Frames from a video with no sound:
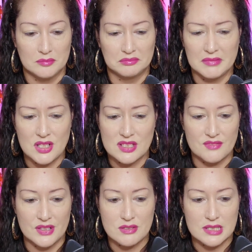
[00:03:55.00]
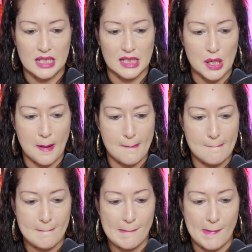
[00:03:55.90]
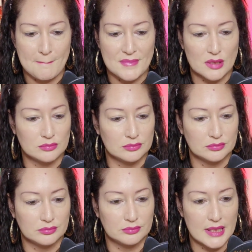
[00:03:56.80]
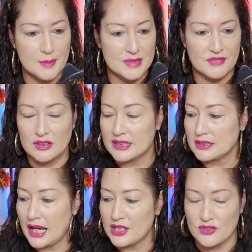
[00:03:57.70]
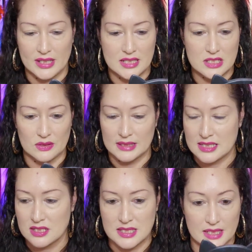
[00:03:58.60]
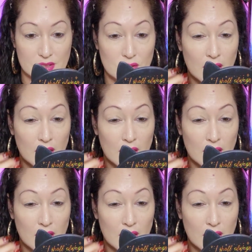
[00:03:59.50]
It doesn't feel sticky. My lips feel hydrated, so let's continue.